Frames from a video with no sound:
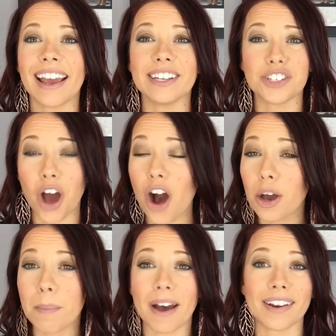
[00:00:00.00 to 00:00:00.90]
and
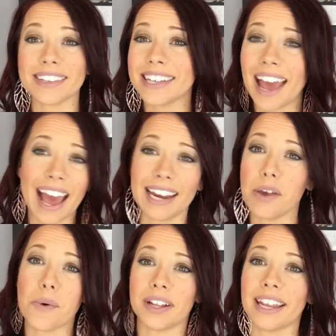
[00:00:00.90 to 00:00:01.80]
talk about it to
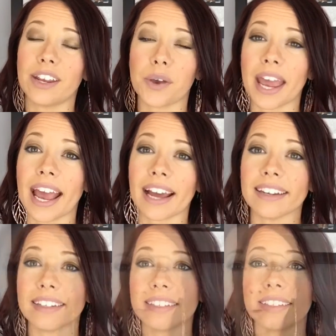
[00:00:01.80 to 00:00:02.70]
anyone that you
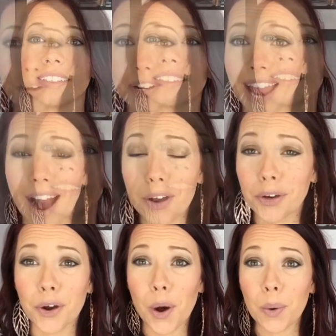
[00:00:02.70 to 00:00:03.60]
can. You are now
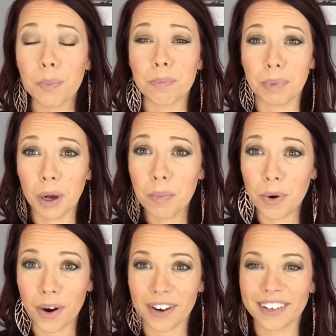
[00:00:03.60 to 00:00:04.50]
your own
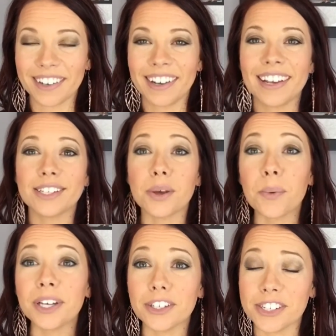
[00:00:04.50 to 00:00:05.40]
billboard. So
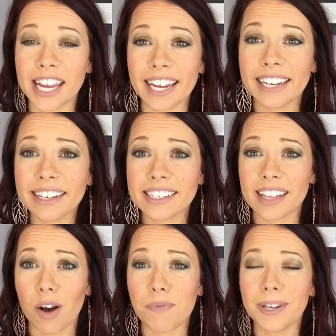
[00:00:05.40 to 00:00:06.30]
when you're taking
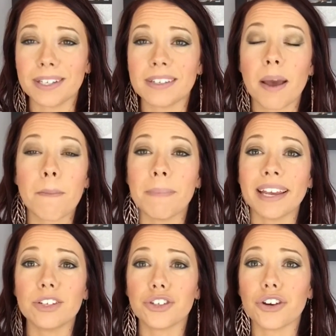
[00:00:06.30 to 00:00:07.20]
selfies,
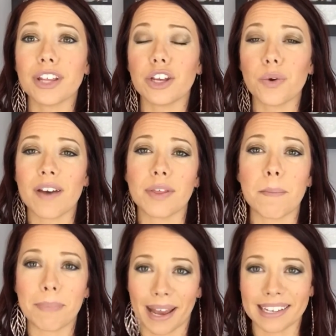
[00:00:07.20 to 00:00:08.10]
make sure that you have the
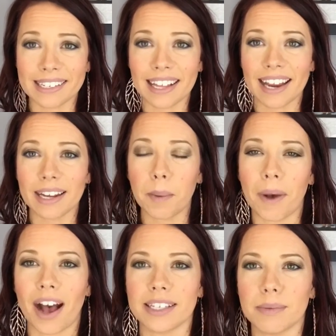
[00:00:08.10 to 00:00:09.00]
best lighting
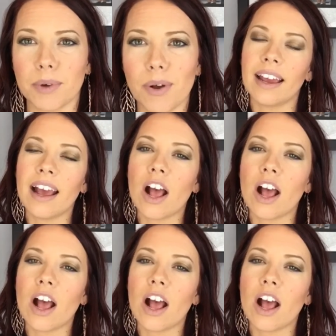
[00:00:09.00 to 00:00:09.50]
possible.